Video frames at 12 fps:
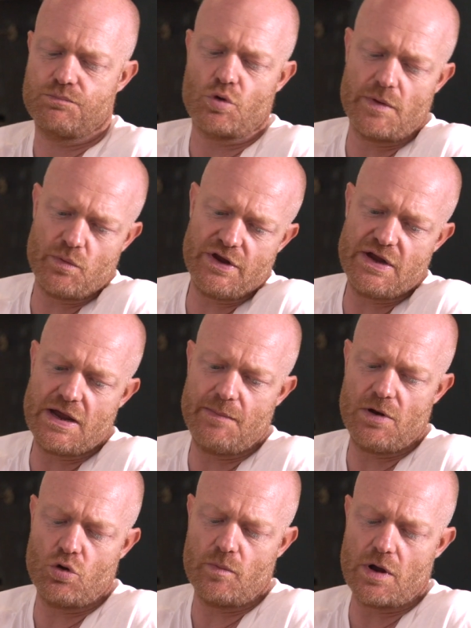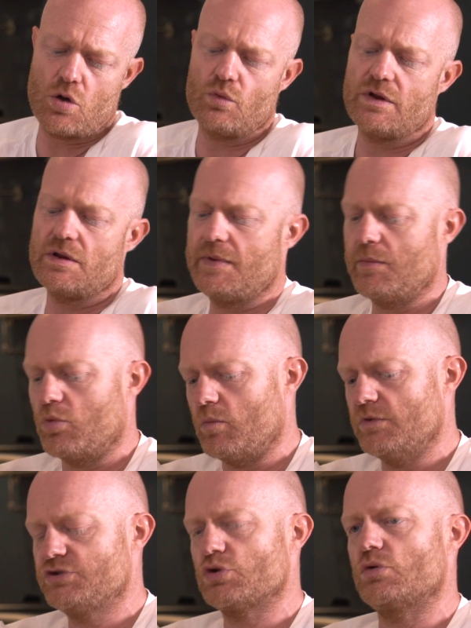probably when you get a little bit older and a bit
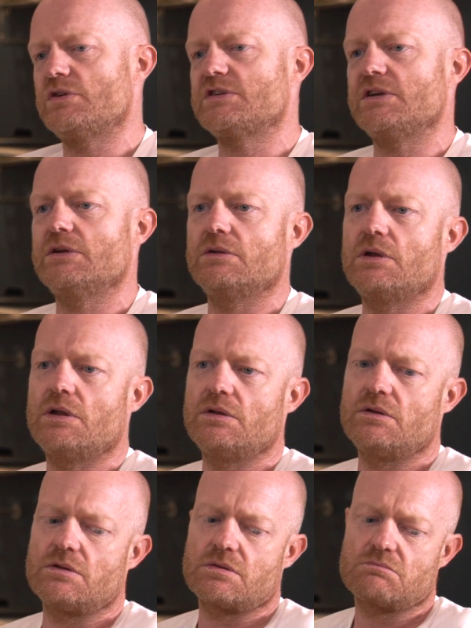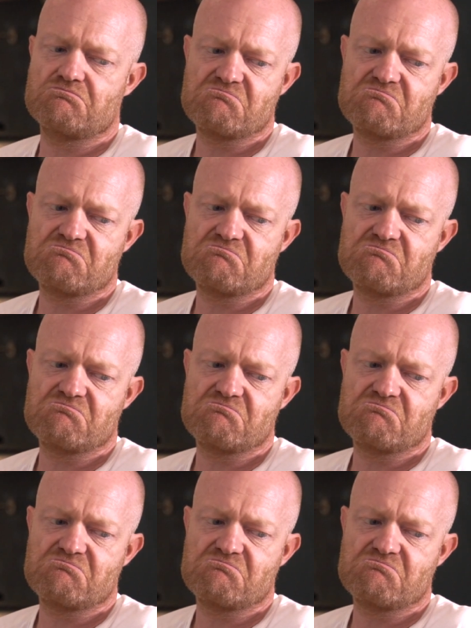more maturity and